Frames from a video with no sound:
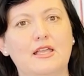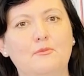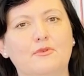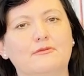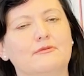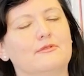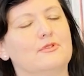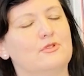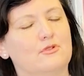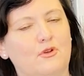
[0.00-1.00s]
up,
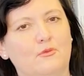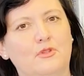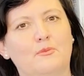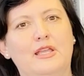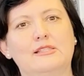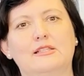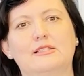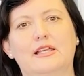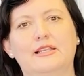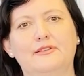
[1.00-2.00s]
so will the basic
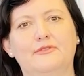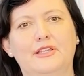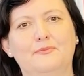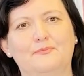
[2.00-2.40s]
daily fee.